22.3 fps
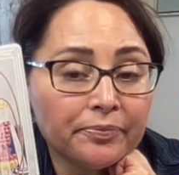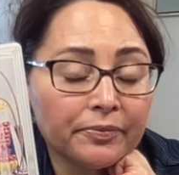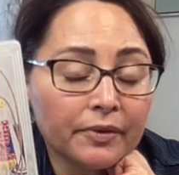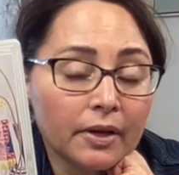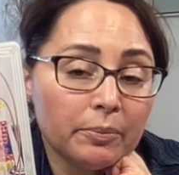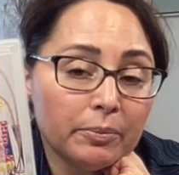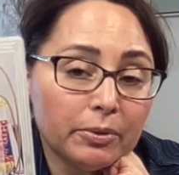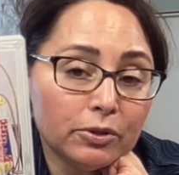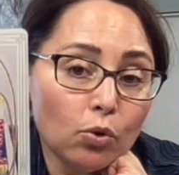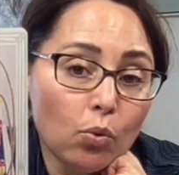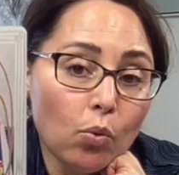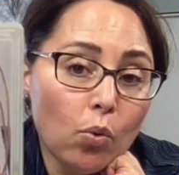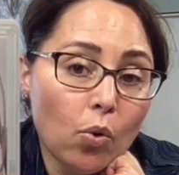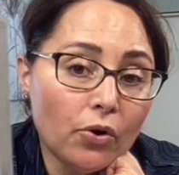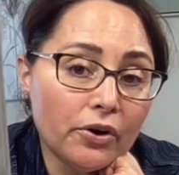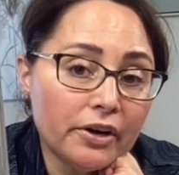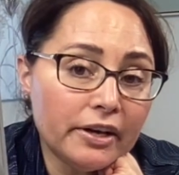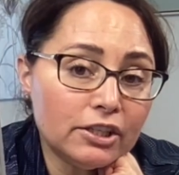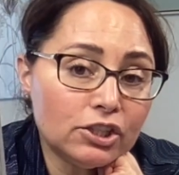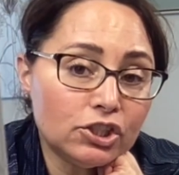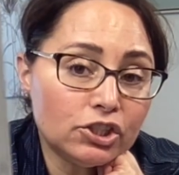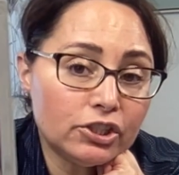But the water
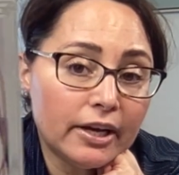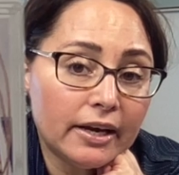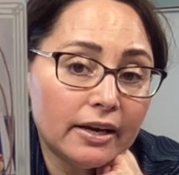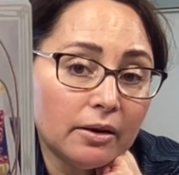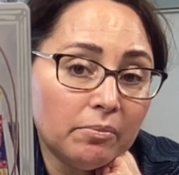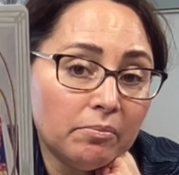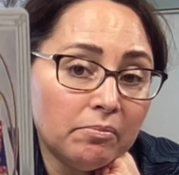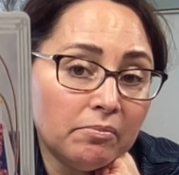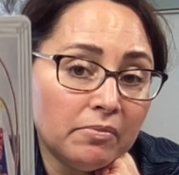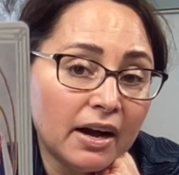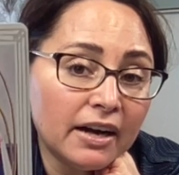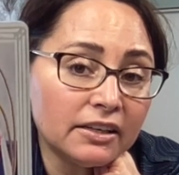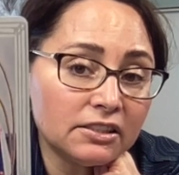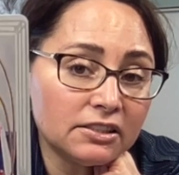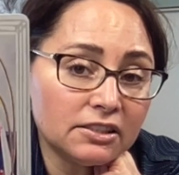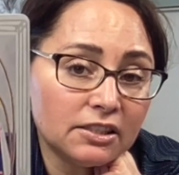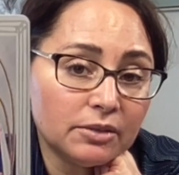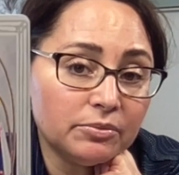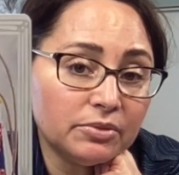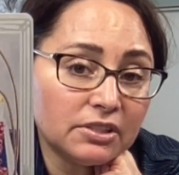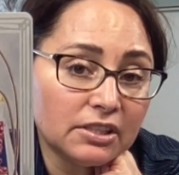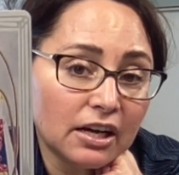is shared amongst
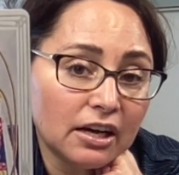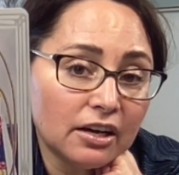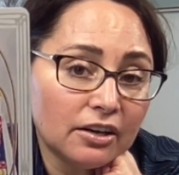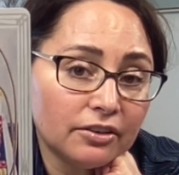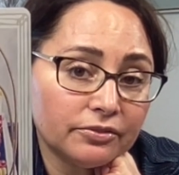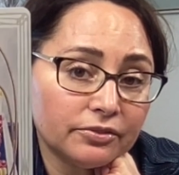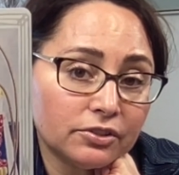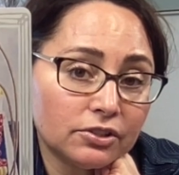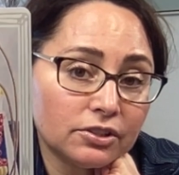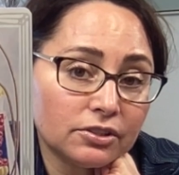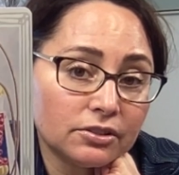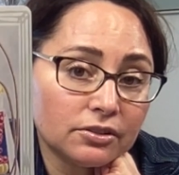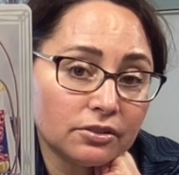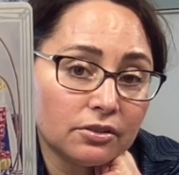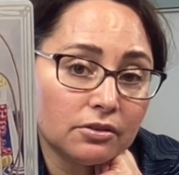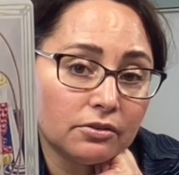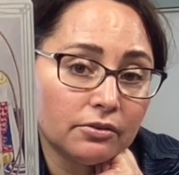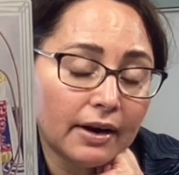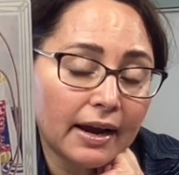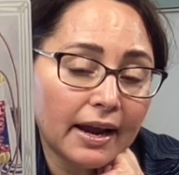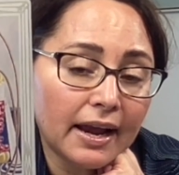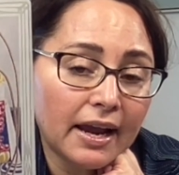themselves,
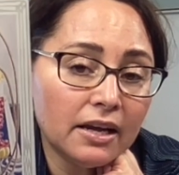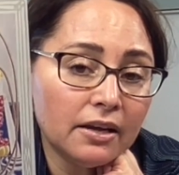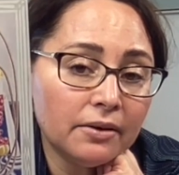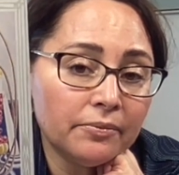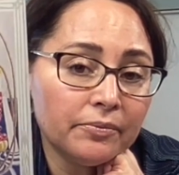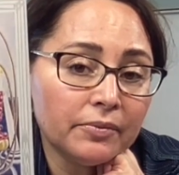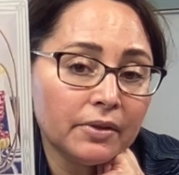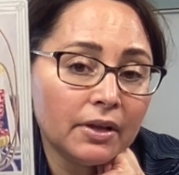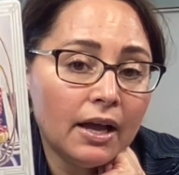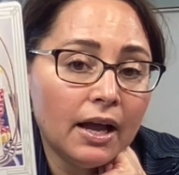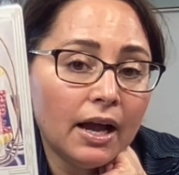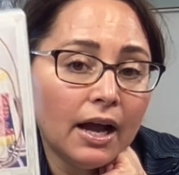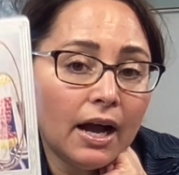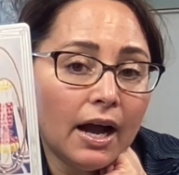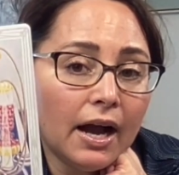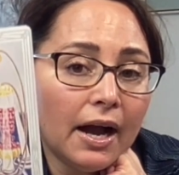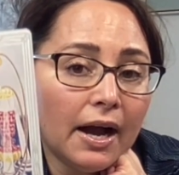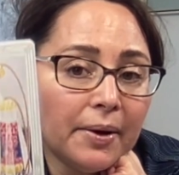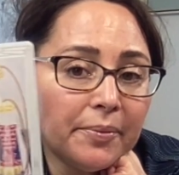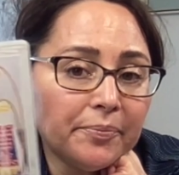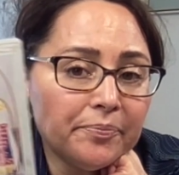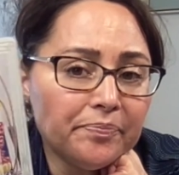right?
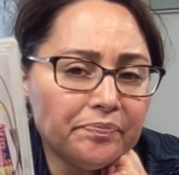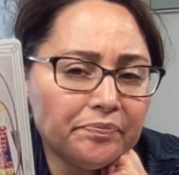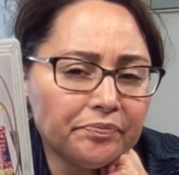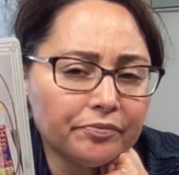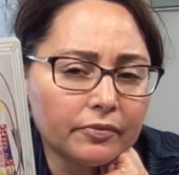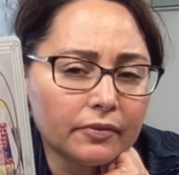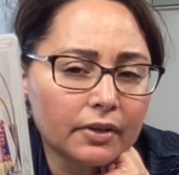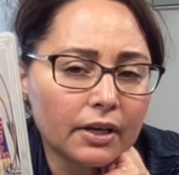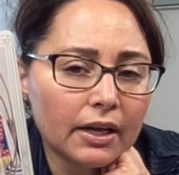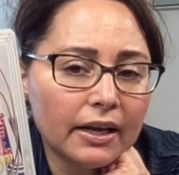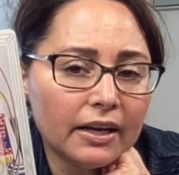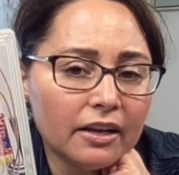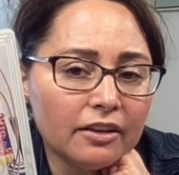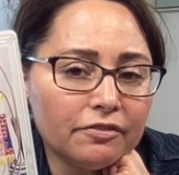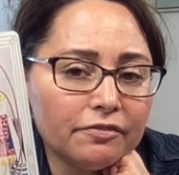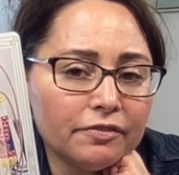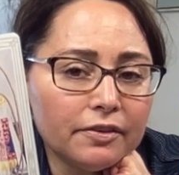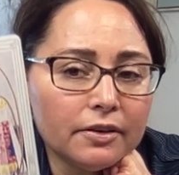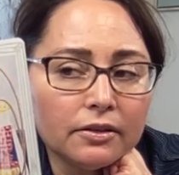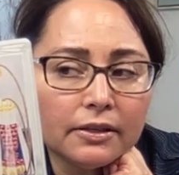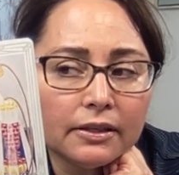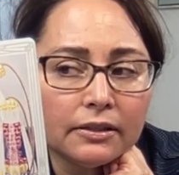And I
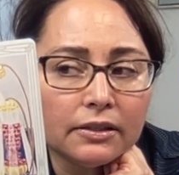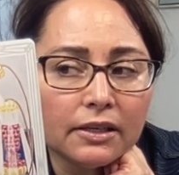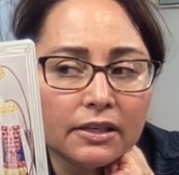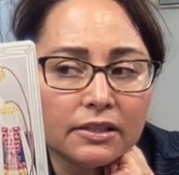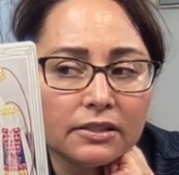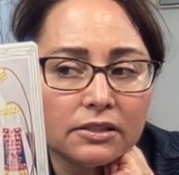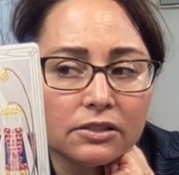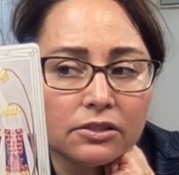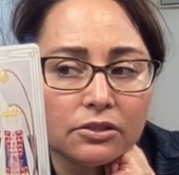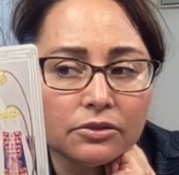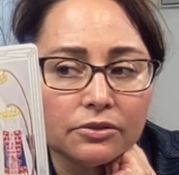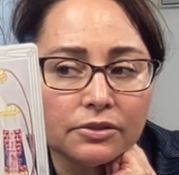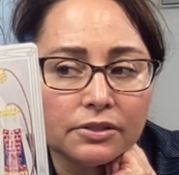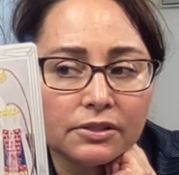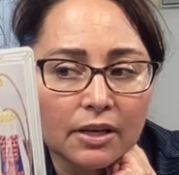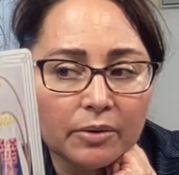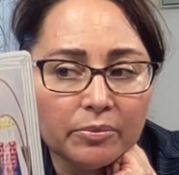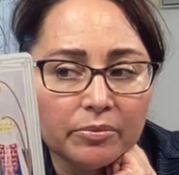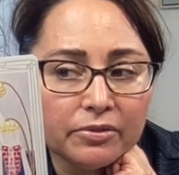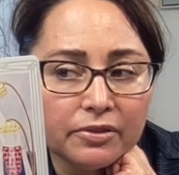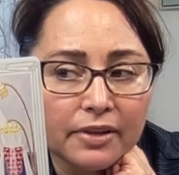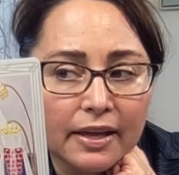feel that there's still
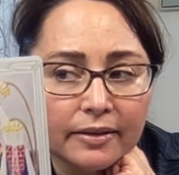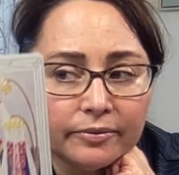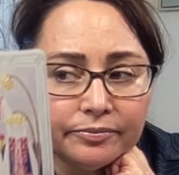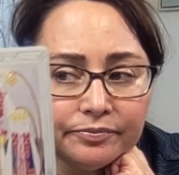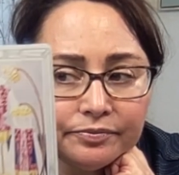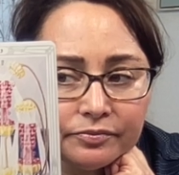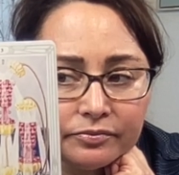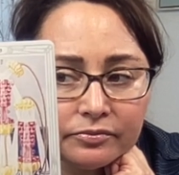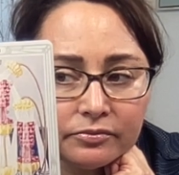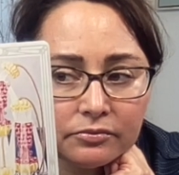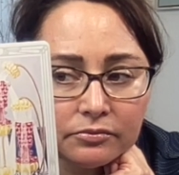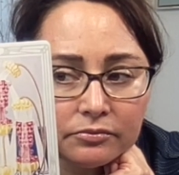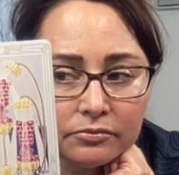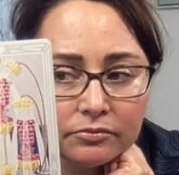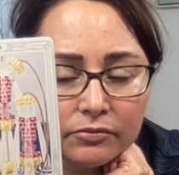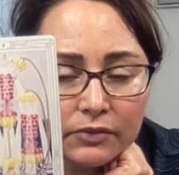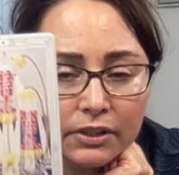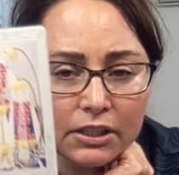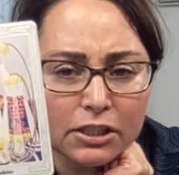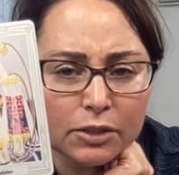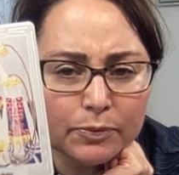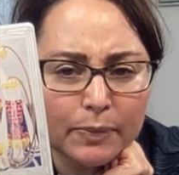something
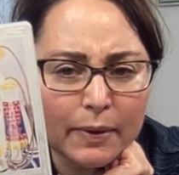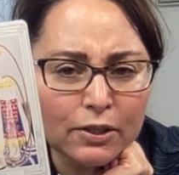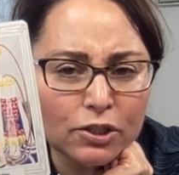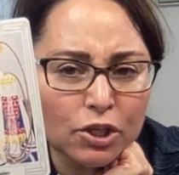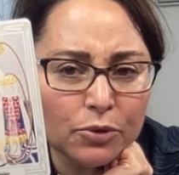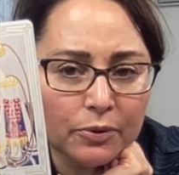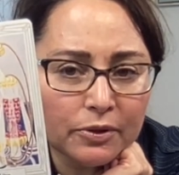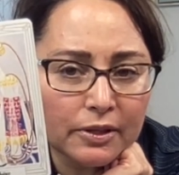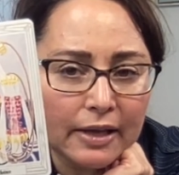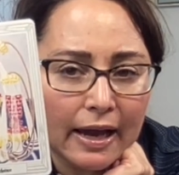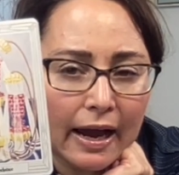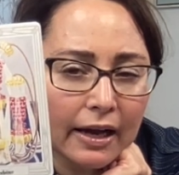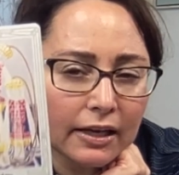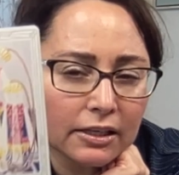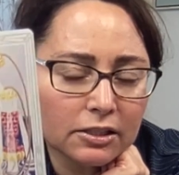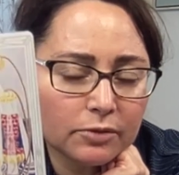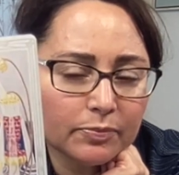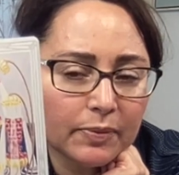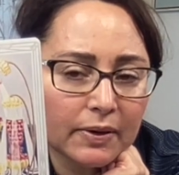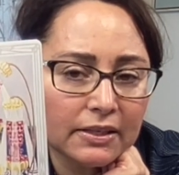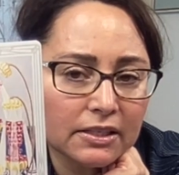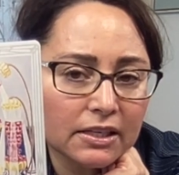especially with the
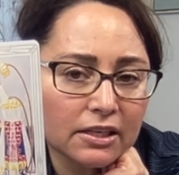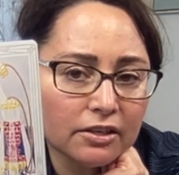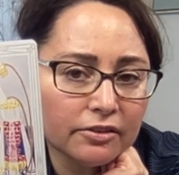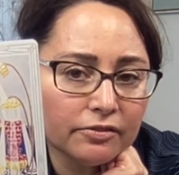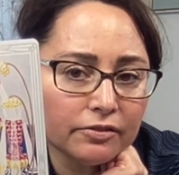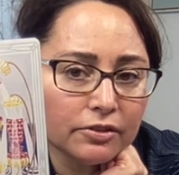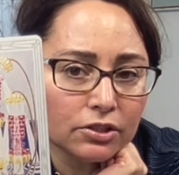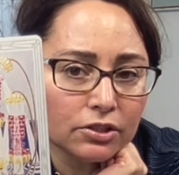aspecting of this